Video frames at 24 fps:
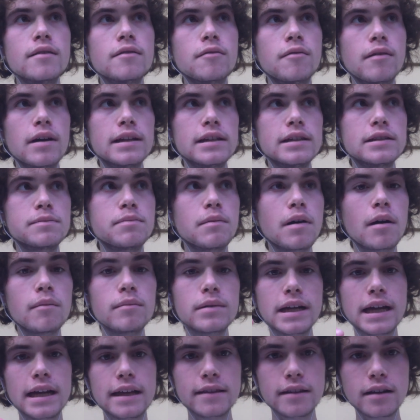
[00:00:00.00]
when his mom
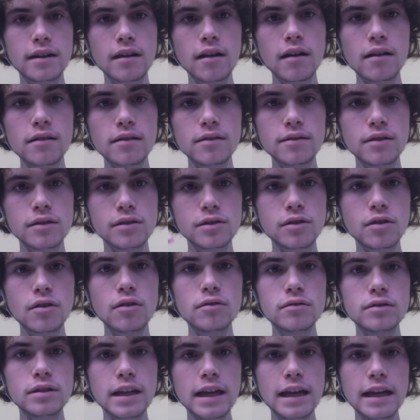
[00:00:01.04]
would get in the car on those
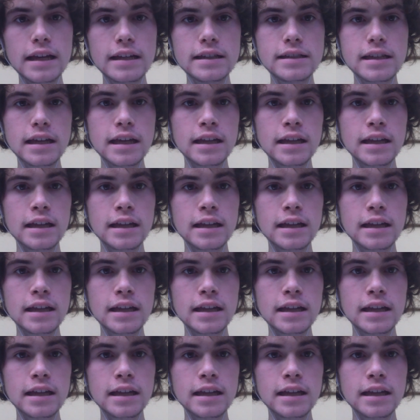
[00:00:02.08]
cold days